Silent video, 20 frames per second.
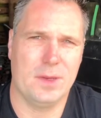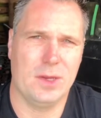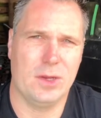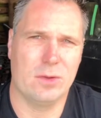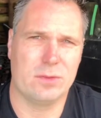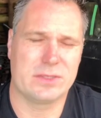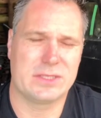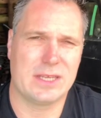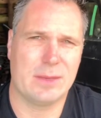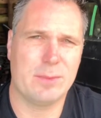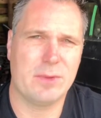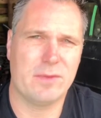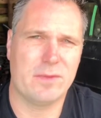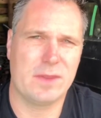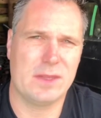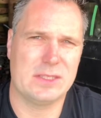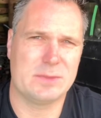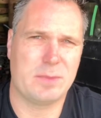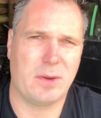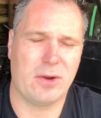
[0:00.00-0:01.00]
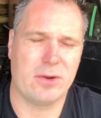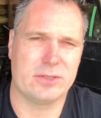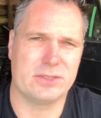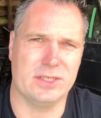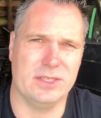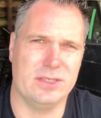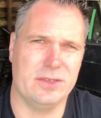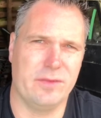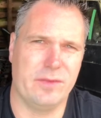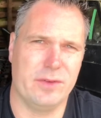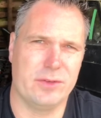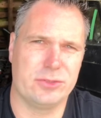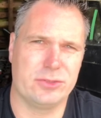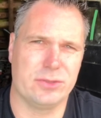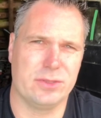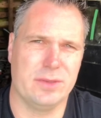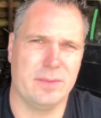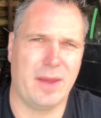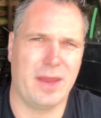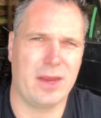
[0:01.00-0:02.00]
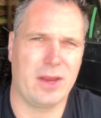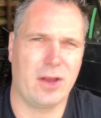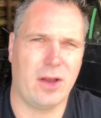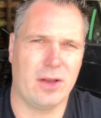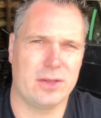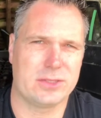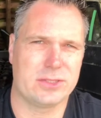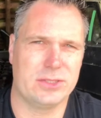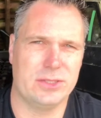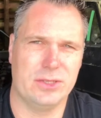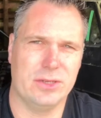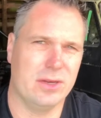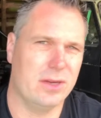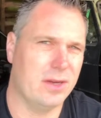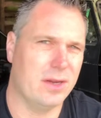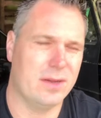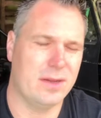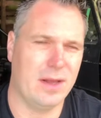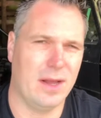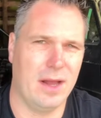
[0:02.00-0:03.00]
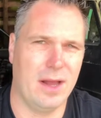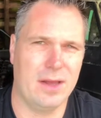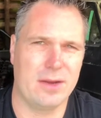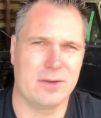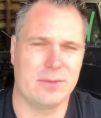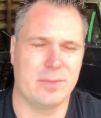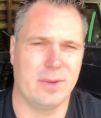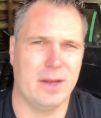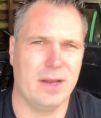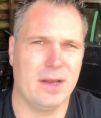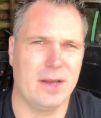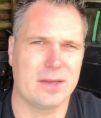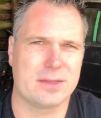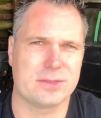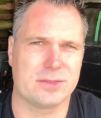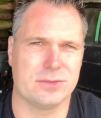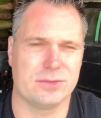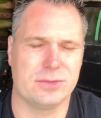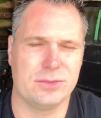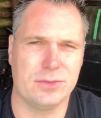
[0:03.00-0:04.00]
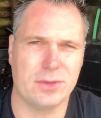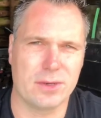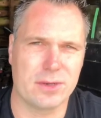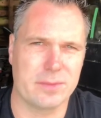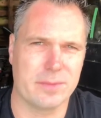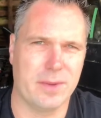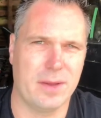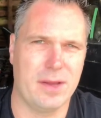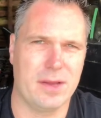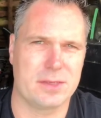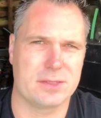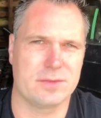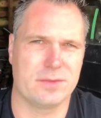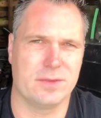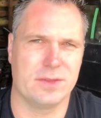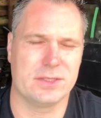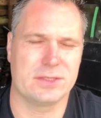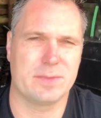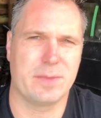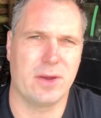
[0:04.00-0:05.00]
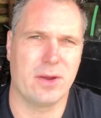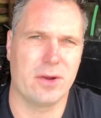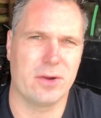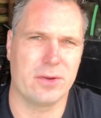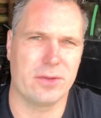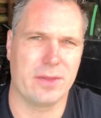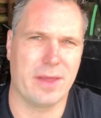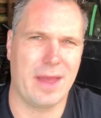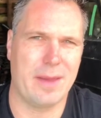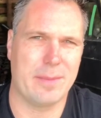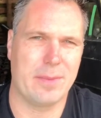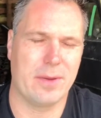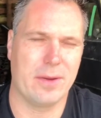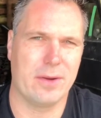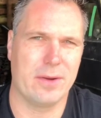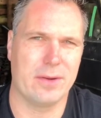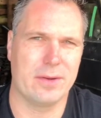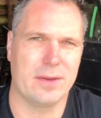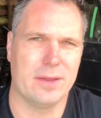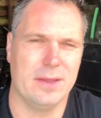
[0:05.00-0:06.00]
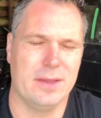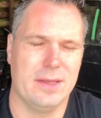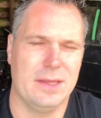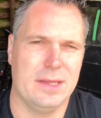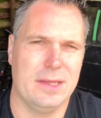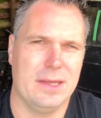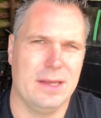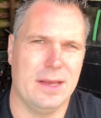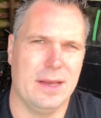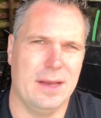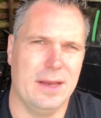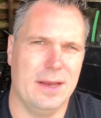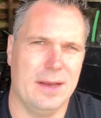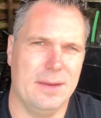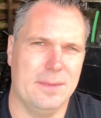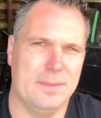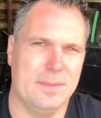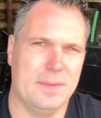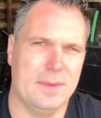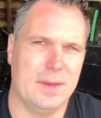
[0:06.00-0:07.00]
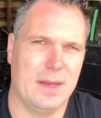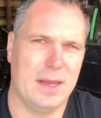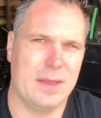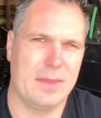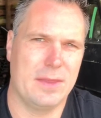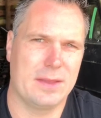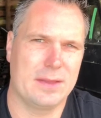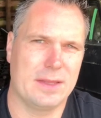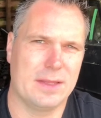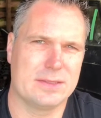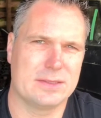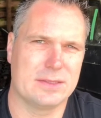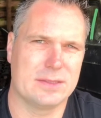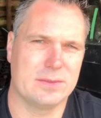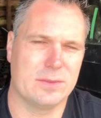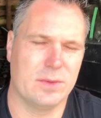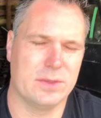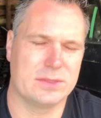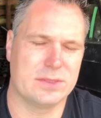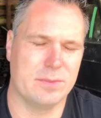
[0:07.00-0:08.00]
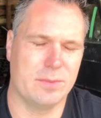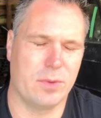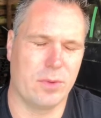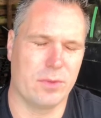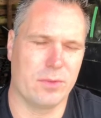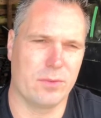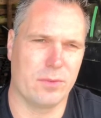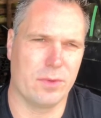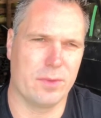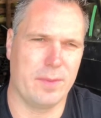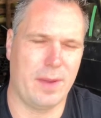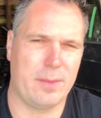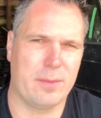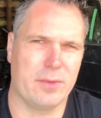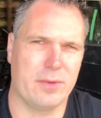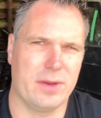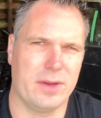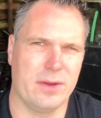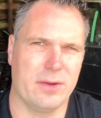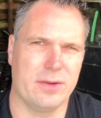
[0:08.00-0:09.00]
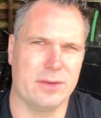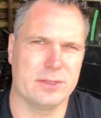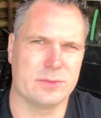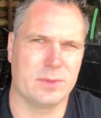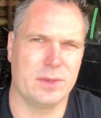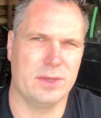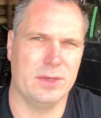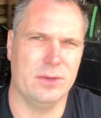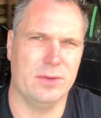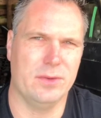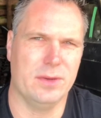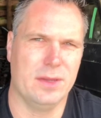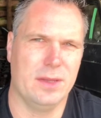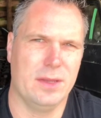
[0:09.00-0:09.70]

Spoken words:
Some of these parts individually might cost you $100 or $200 for this part or that part. I think that's what's important to remember here is when you